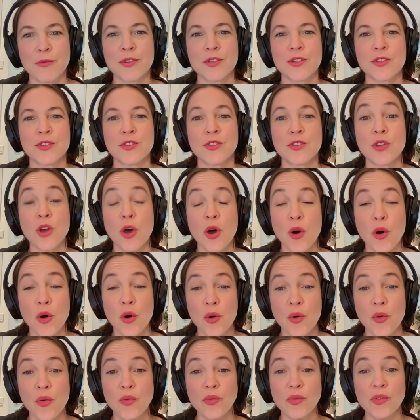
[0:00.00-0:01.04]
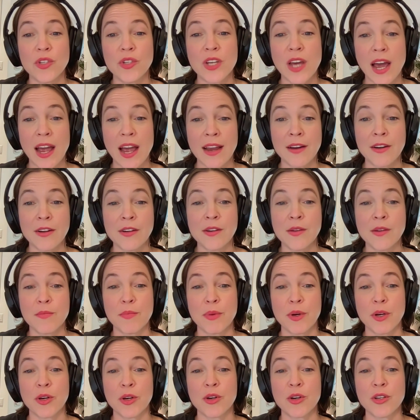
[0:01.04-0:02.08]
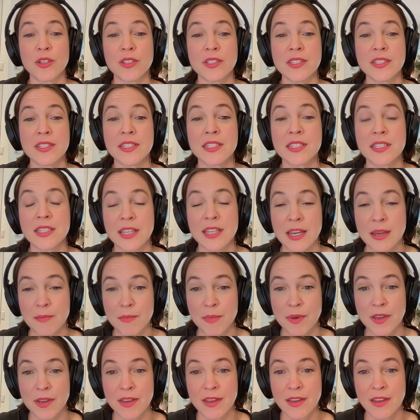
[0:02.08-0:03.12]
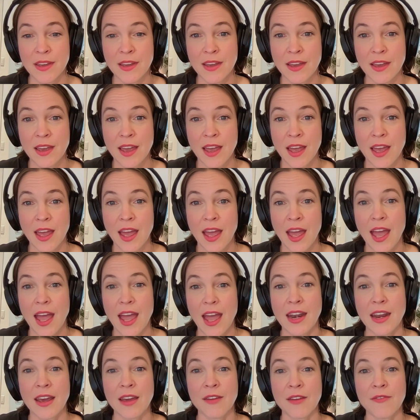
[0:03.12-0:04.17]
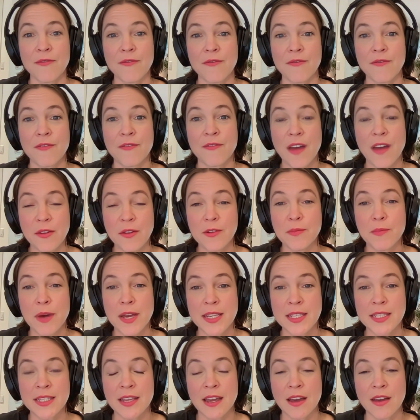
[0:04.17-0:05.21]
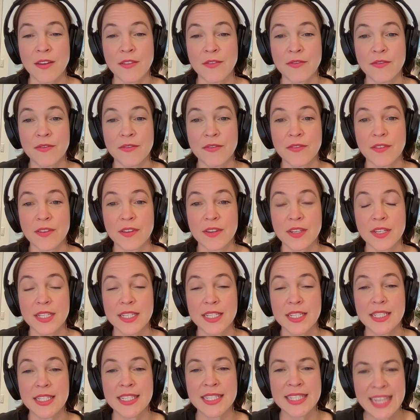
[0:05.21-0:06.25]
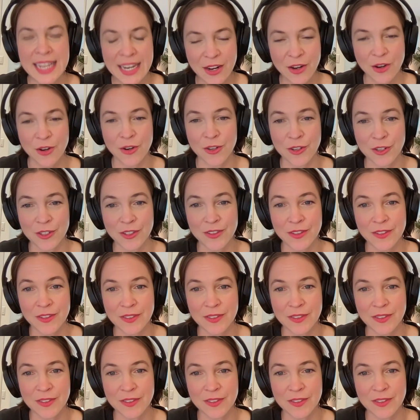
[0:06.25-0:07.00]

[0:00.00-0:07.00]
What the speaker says: was so tired but couldn't sleep. And I found myself cynical.